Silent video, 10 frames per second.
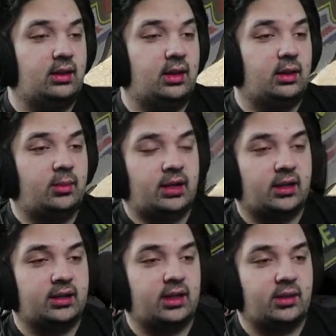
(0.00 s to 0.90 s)
Um, I
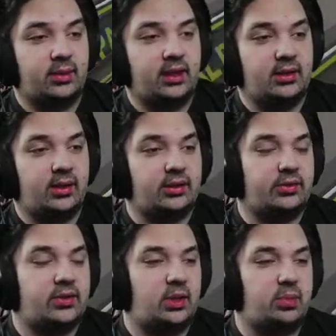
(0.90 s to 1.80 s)
called it on the radio. I don't know
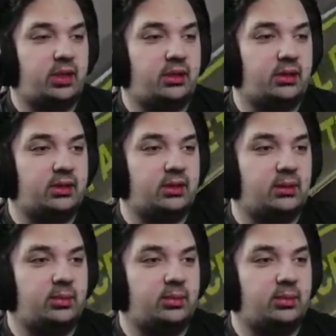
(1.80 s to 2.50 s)
if Champagne heard it,